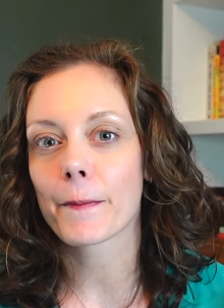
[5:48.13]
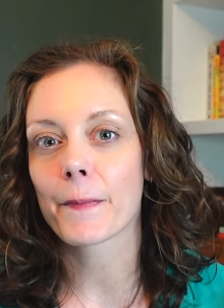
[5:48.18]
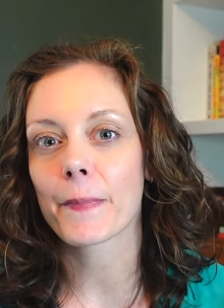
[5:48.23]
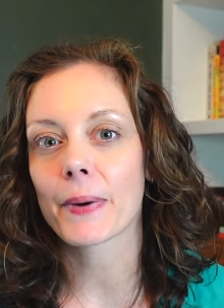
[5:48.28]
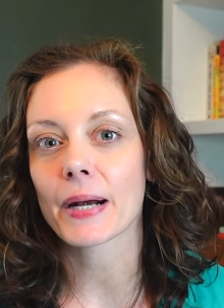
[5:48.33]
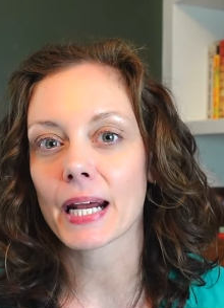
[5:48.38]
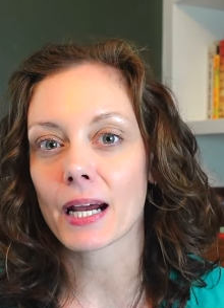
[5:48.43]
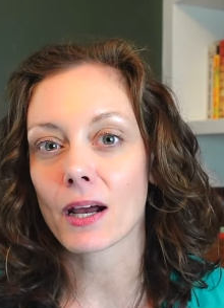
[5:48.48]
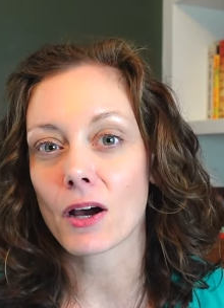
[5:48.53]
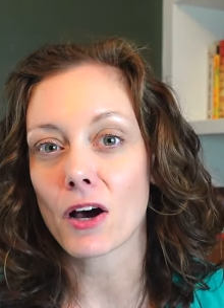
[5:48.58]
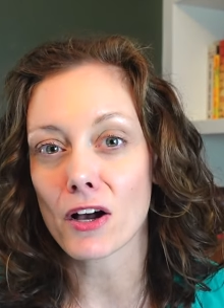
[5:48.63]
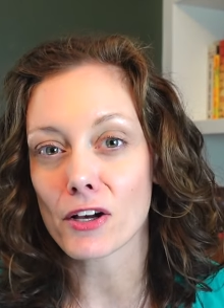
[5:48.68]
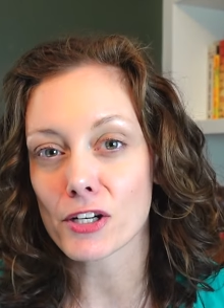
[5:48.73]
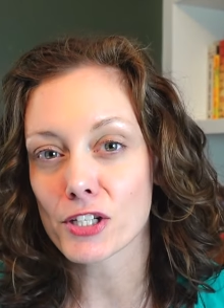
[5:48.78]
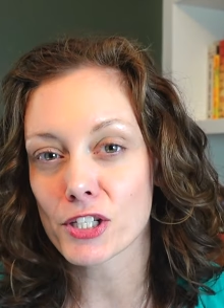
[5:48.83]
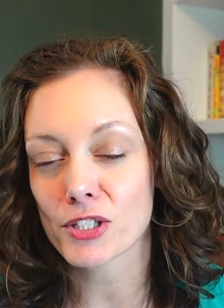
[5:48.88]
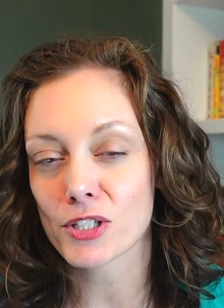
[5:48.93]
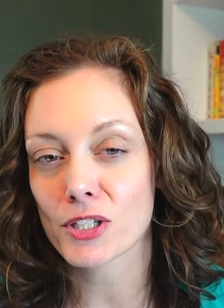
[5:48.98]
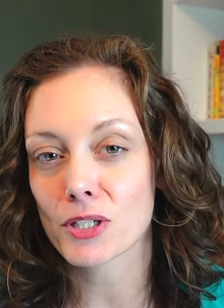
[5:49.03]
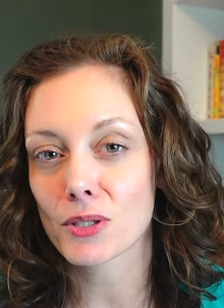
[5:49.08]
But I
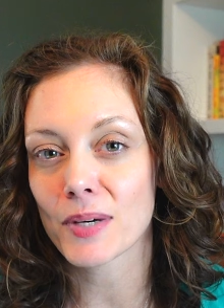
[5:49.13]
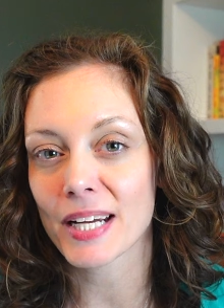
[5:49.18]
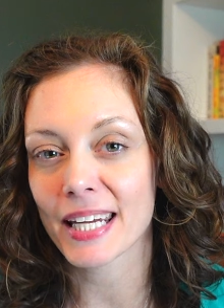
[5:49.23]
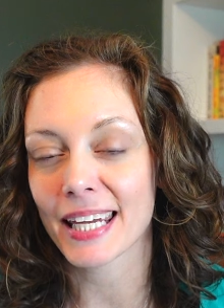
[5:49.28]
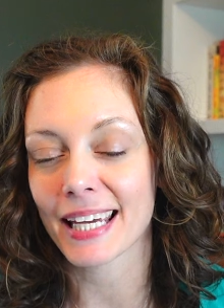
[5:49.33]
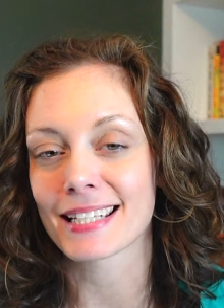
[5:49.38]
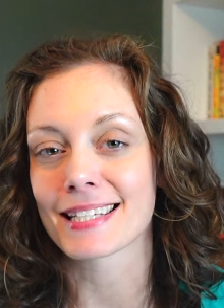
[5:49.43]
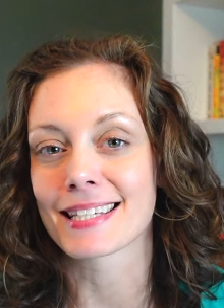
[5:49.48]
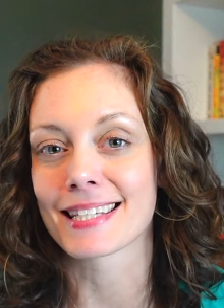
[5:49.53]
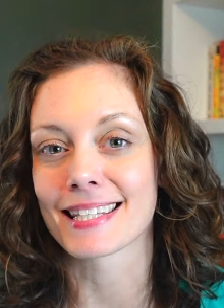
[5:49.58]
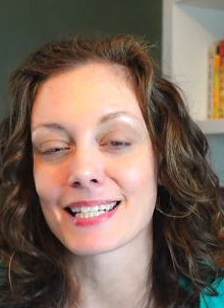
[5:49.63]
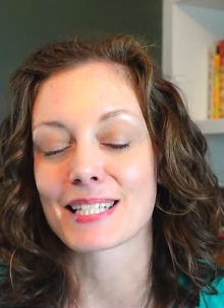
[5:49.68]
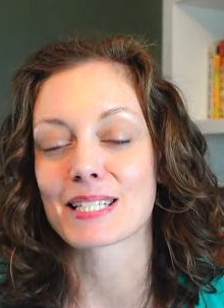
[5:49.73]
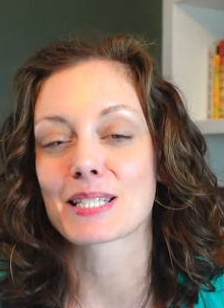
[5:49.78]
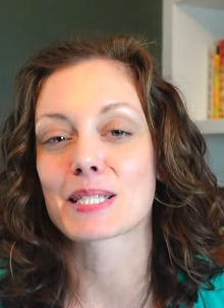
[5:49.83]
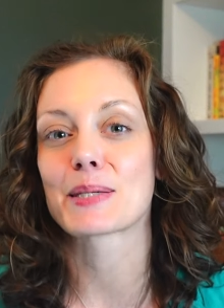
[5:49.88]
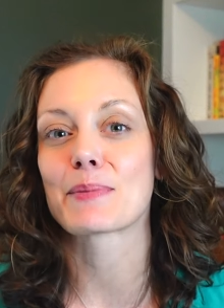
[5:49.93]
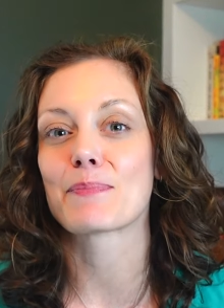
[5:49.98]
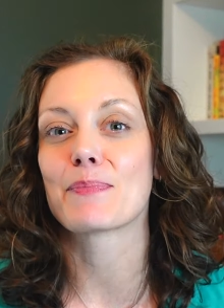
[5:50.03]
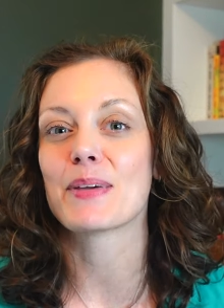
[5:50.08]
caution you against
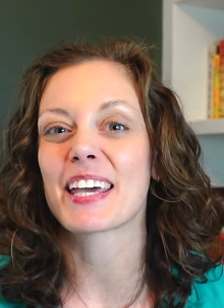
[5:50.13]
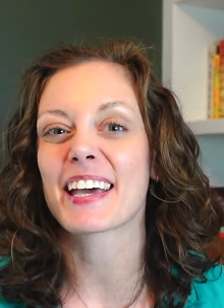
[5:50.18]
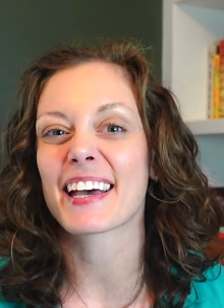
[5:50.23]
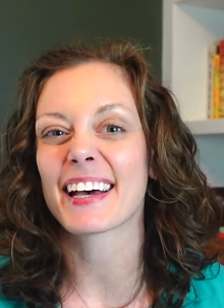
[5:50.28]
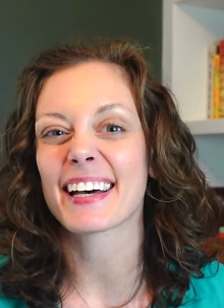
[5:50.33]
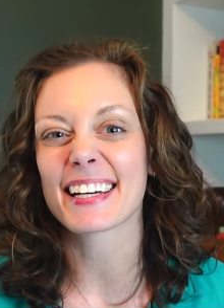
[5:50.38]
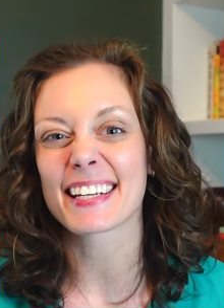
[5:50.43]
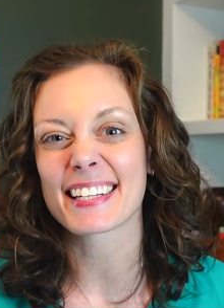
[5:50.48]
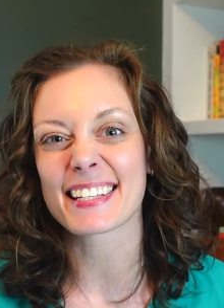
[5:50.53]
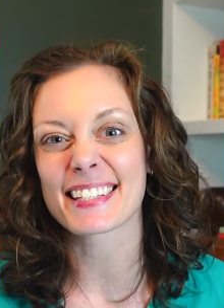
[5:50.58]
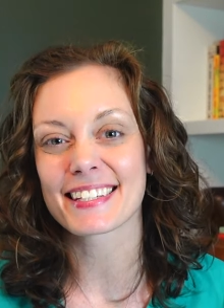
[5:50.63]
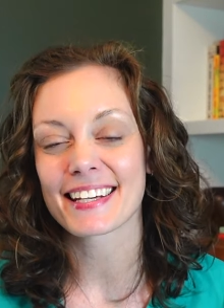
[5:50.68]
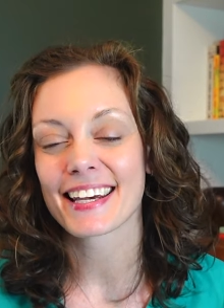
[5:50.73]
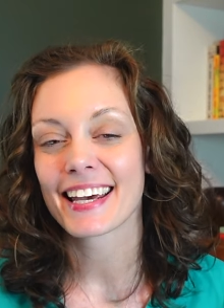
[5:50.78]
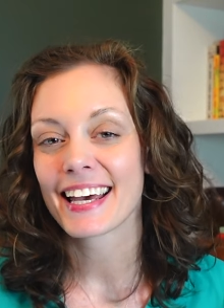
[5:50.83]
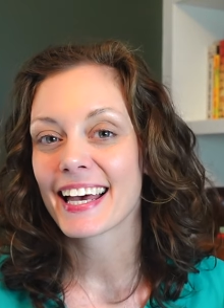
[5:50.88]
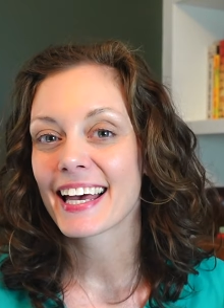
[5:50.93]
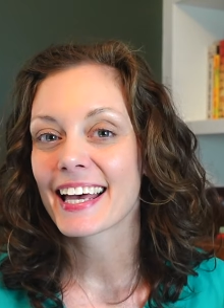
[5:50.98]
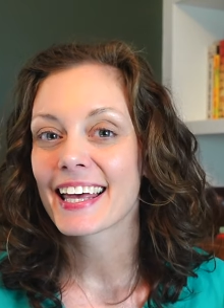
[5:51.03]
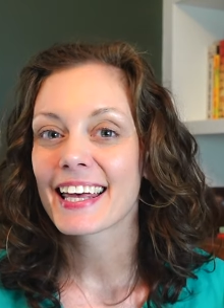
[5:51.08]
this, because
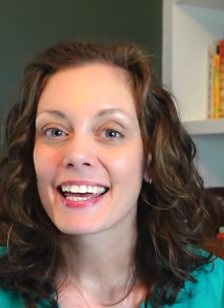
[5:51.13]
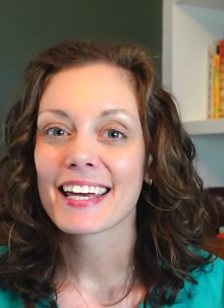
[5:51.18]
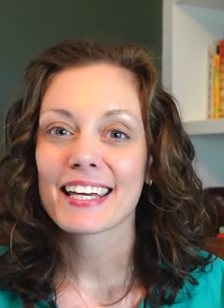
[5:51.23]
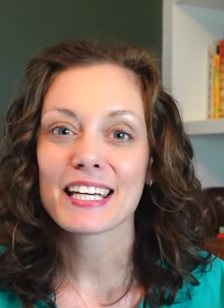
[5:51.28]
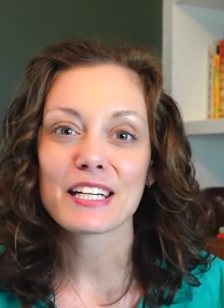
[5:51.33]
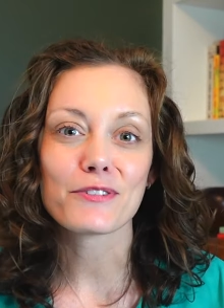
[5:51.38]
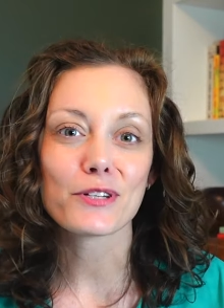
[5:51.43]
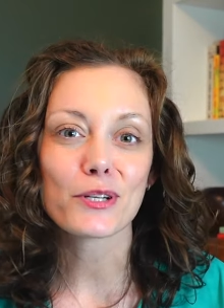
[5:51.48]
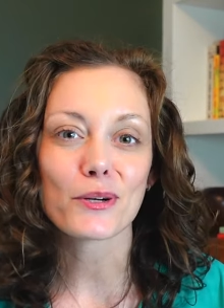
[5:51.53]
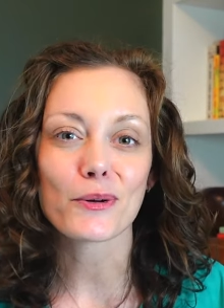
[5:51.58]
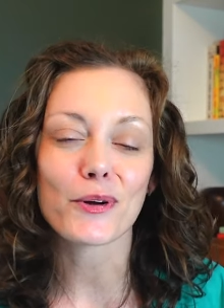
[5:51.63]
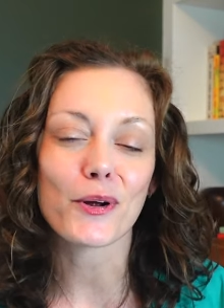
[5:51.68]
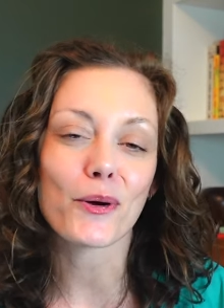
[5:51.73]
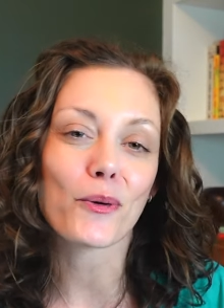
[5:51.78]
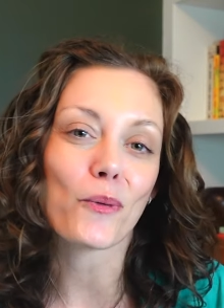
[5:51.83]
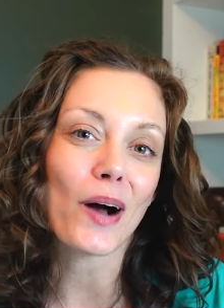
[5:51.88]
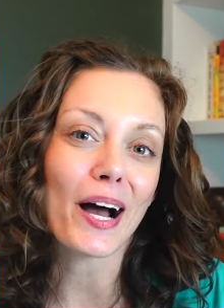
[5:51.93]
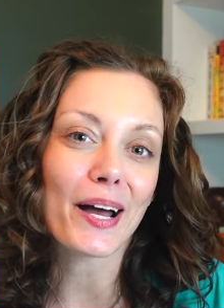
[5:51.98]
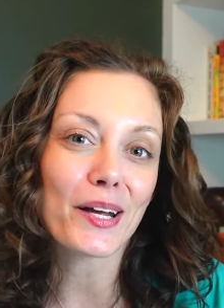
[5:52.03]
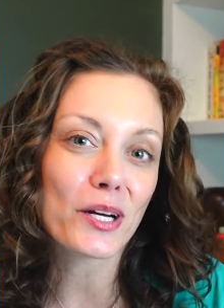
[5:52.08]
if you don't know
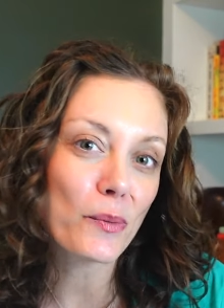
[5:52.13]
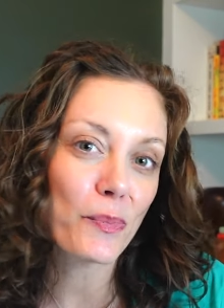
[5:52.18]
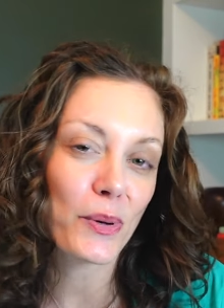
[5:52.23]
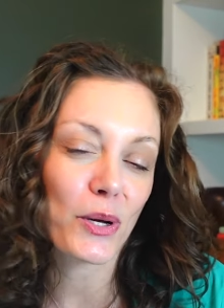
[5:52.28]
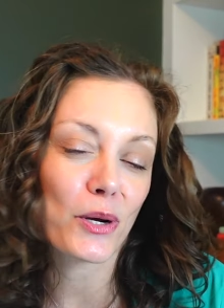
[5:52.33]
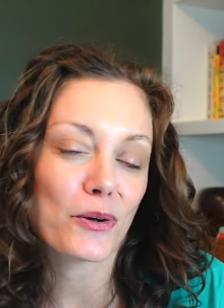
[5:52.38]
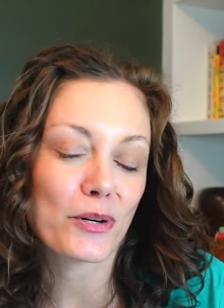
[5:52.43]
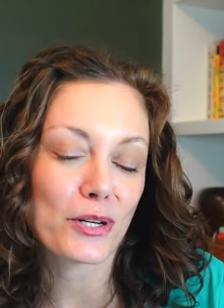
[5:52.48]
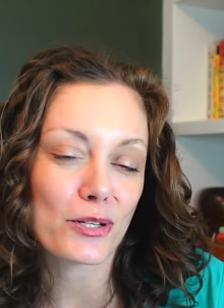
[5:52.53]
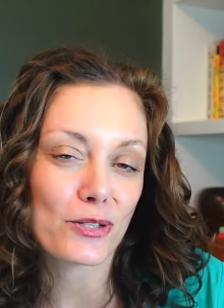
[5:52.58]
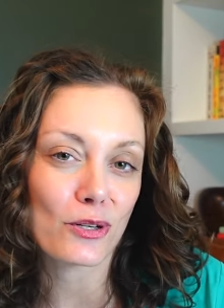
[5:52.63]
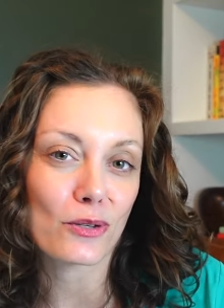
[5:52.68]
why your period is